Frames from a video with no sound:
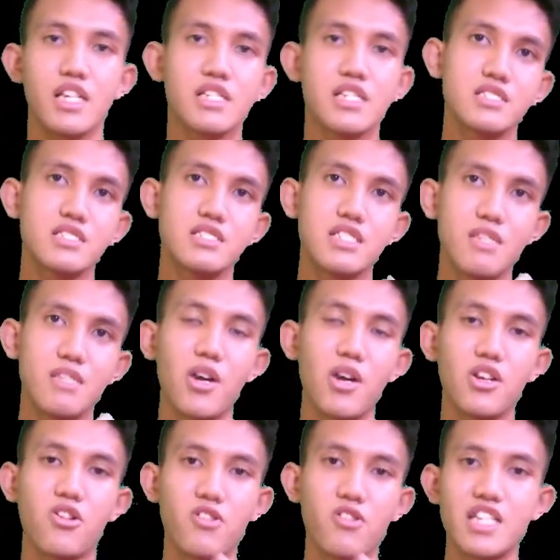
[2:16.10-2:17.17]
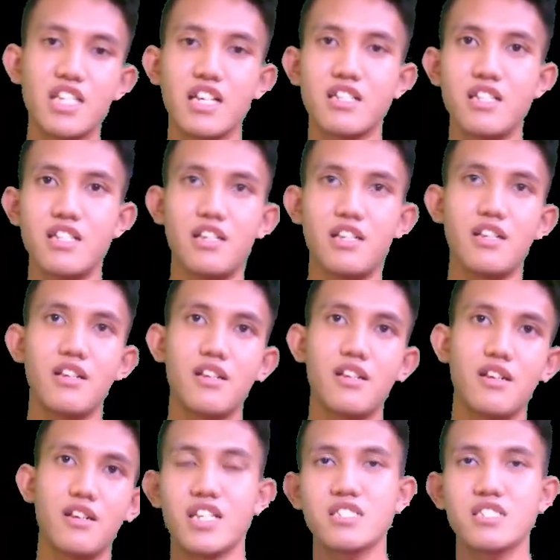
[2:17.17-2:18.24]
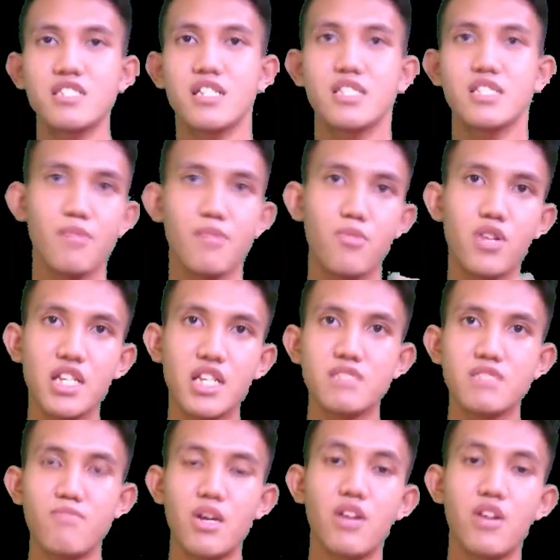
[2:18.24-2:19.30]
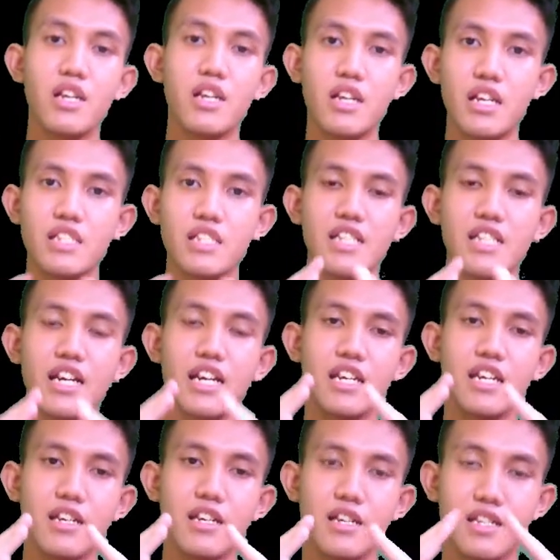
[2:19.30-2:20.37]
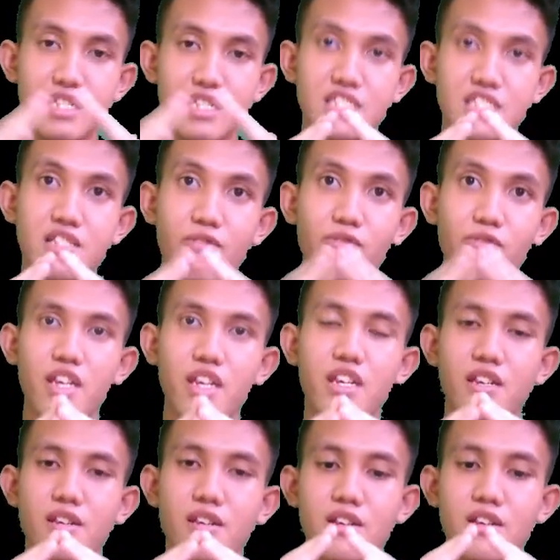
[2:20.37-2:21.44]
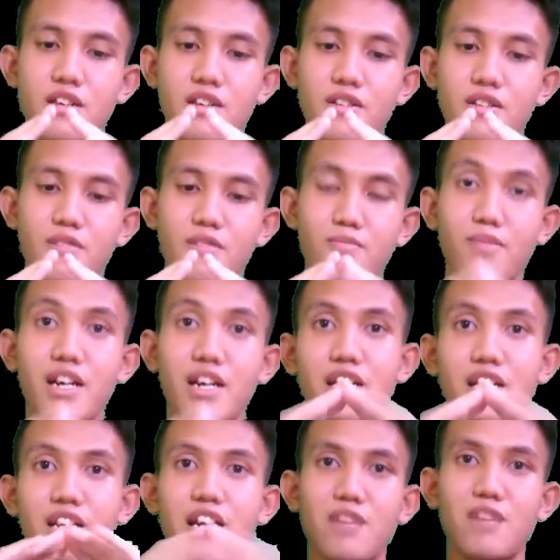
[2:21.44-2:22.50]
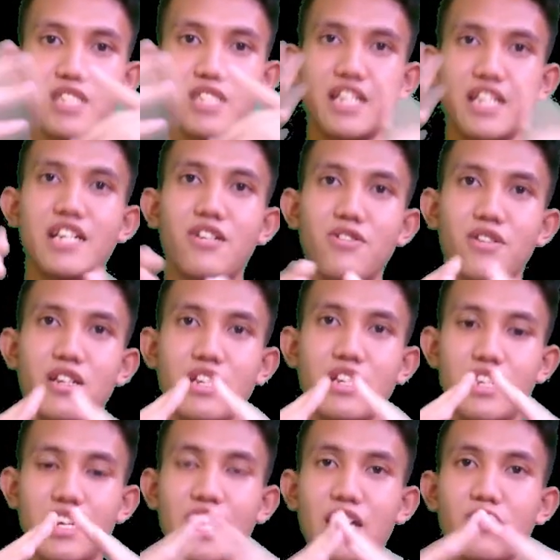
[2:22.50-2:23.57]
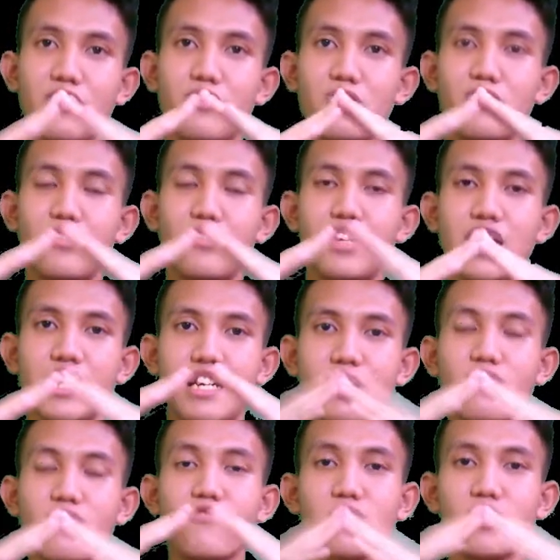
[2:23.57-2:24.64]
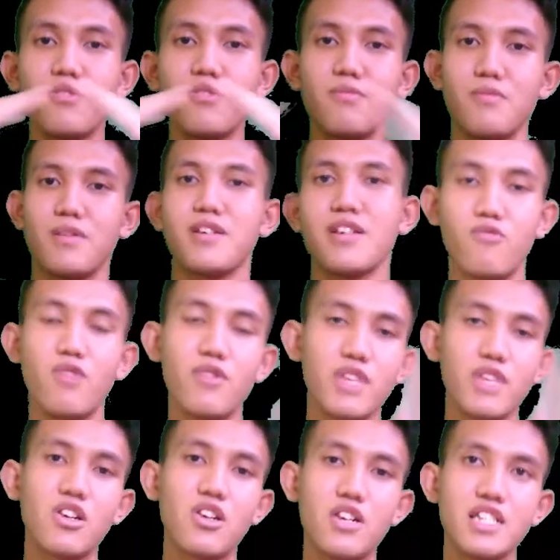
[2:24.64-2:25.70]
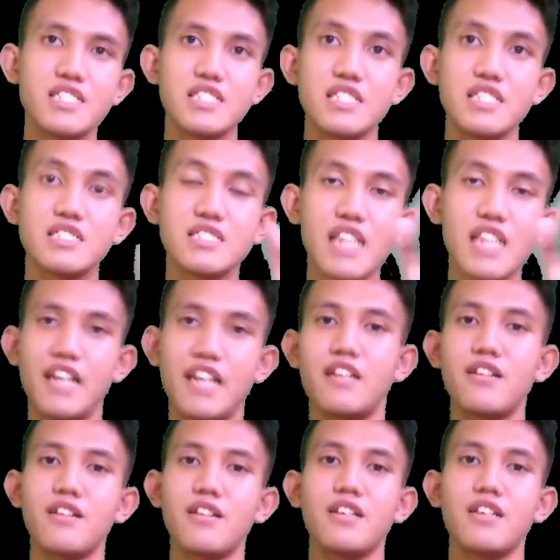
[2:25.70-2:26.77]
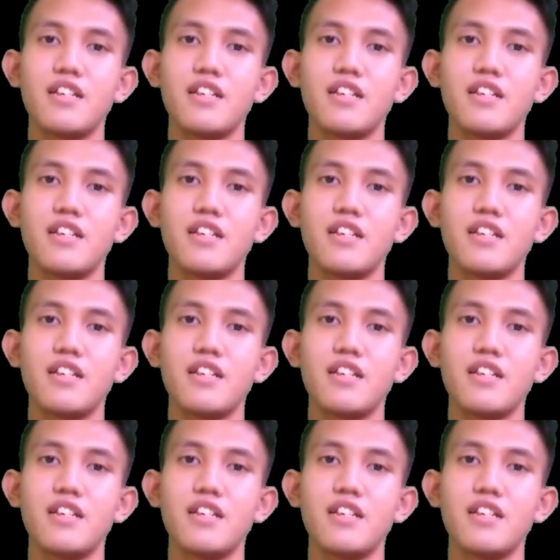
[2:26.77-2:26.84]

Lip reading: one is about conjunction. Conjunction symbol is like V but upside down, arrow like a rooftop, and what we call this is AND.